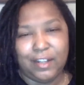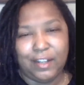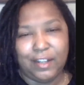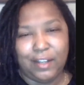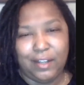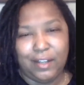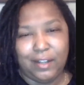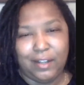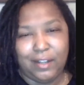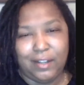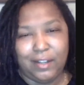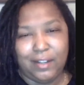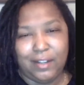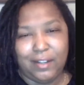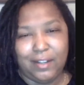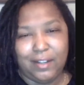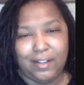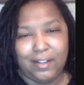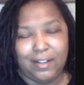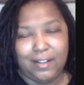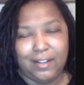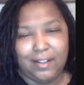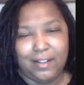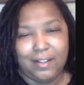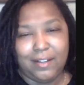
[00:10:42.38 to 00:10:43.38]

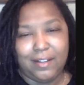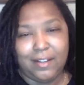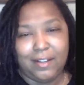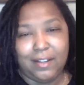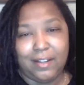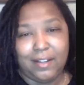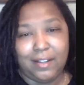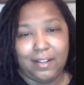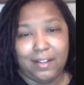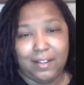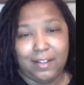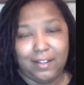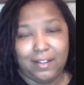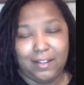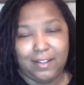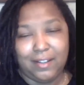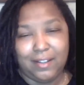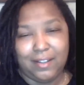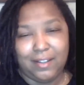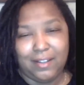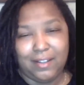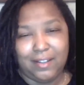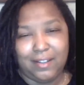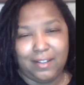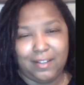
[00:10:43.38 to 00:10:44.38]

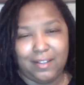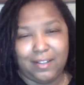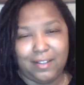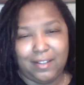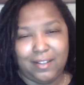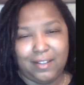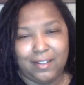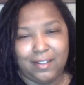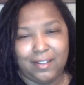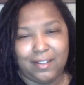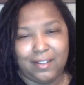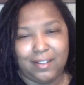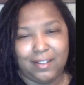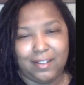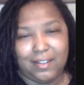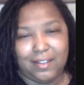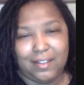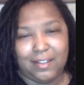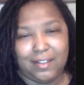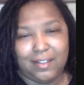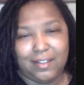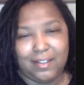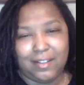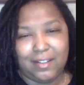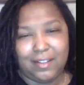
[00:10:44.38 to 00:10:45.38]

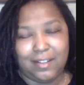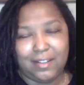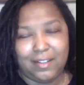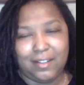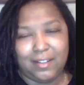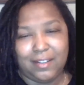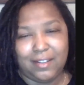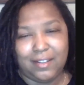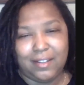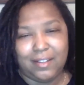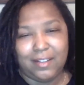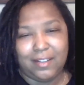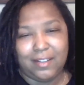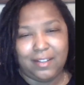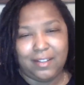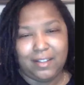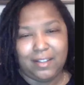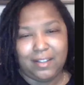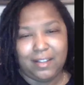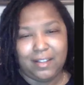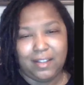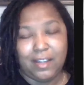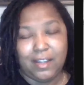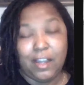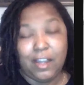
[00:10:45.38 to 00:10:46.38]

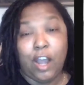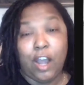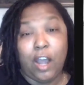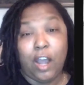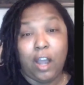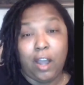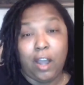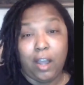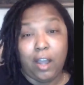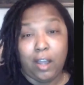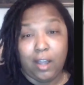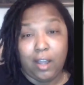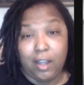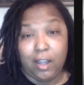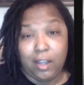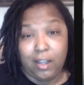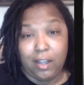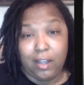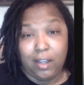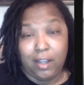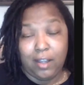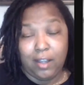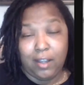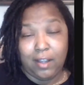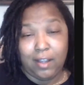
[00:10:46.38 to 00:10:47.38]

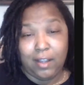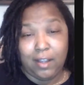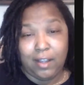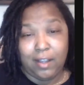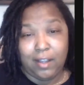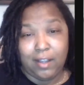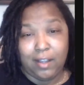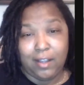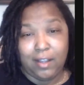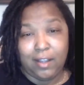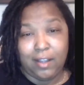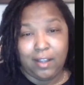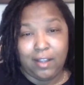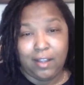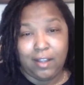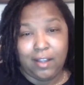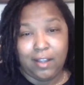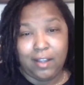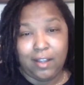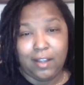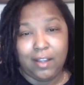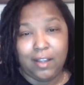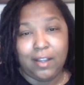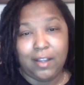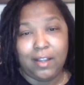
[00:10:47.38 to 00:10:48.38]

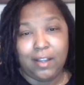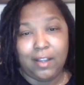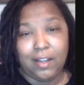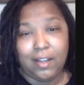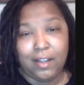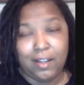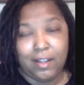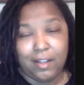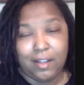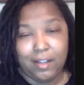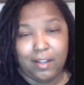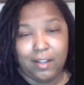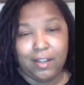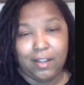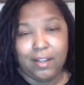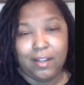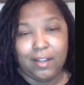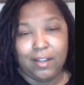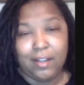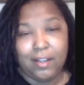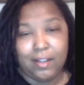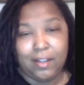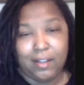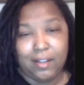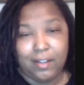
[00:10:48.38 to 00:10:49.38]

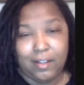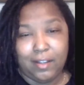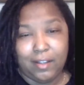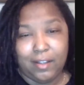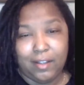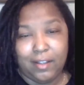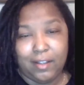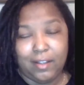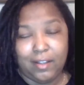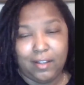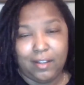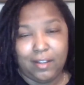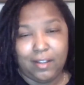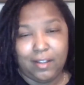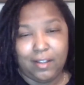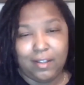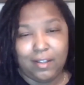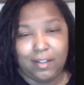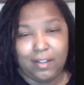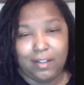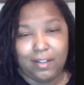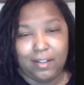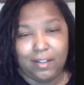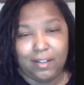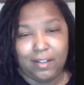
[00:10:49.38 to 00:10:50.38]
This person isn't speaking.